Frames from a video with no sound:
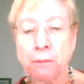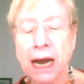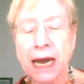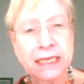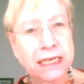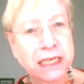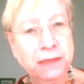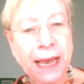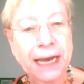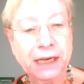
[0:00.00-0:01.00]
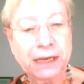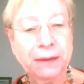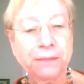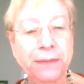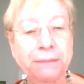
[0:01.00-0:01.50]
I suspect,
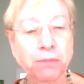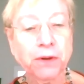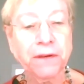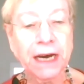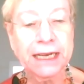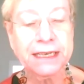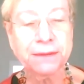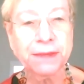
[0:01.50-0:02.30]
providing some